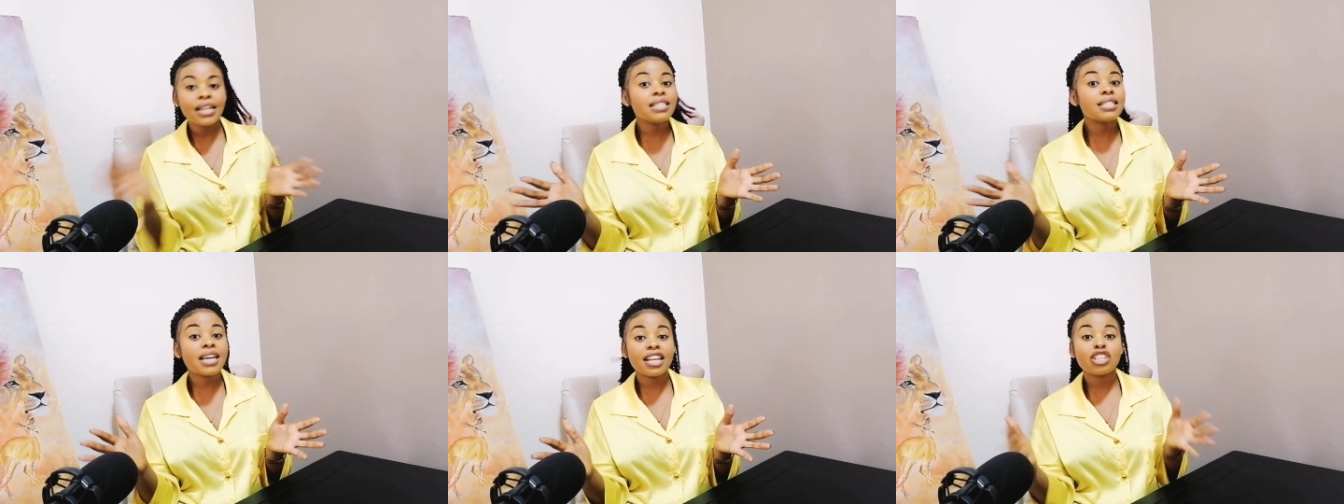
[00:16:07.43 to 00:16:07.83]

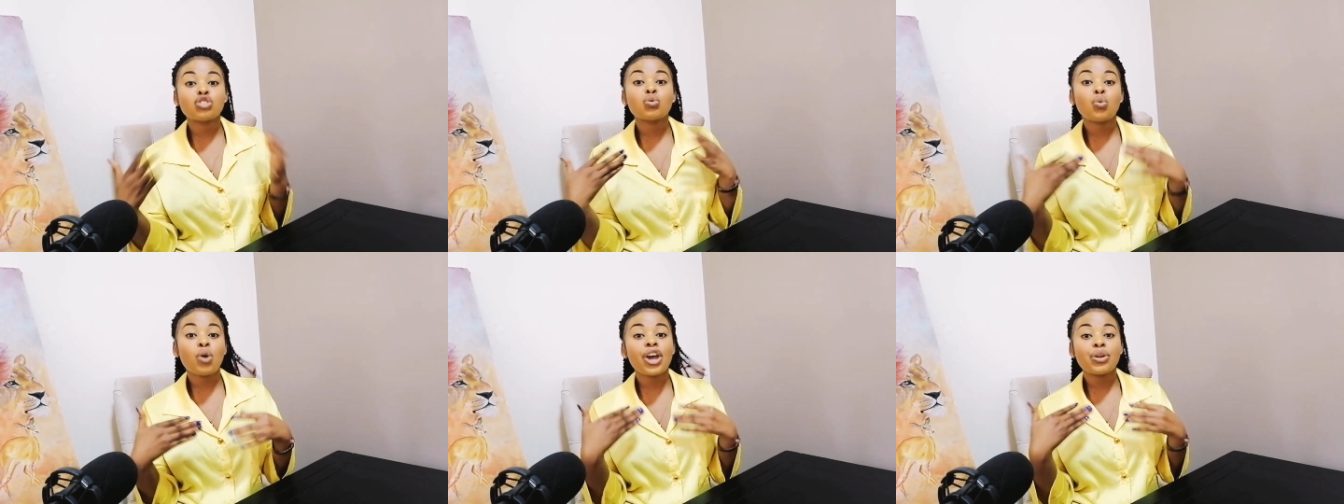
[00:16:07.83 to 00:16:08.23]
internet
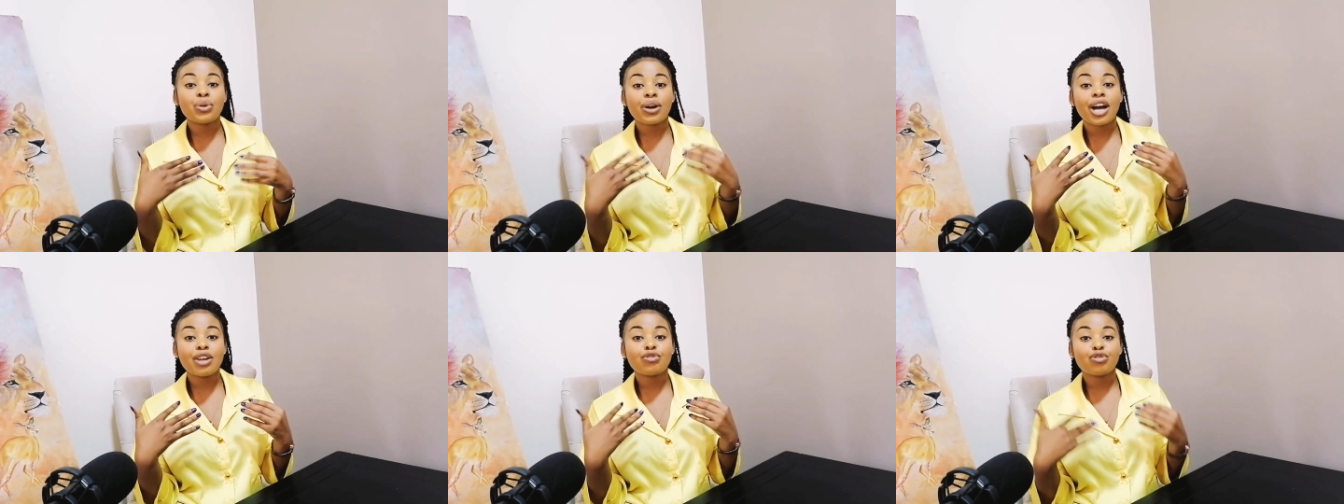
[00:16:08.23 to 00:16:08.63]
where
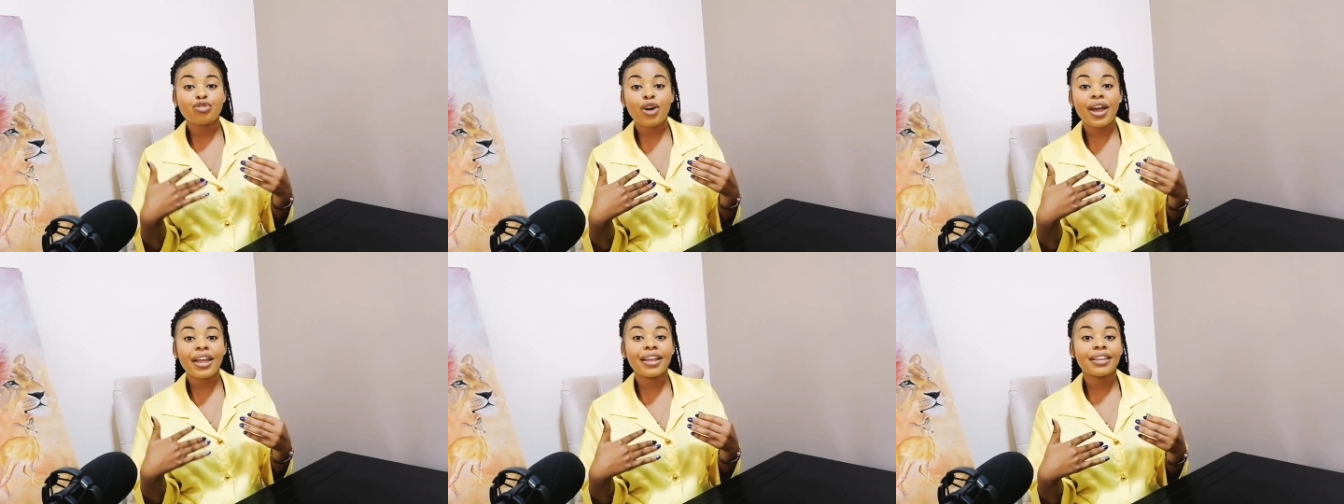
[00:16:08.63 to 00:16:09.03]
you can
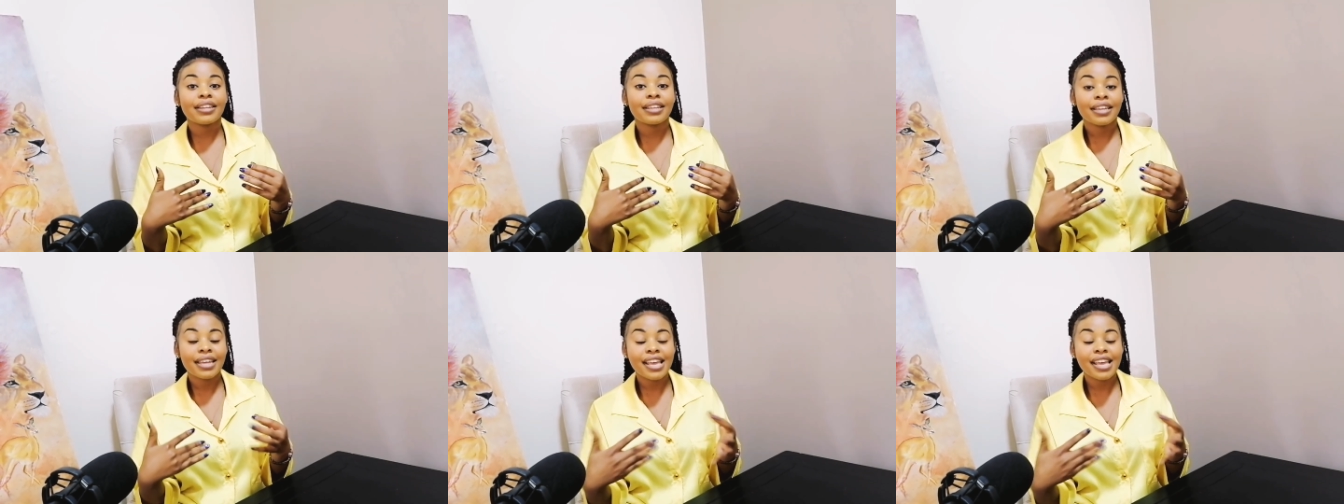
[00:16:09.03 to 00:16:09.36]
find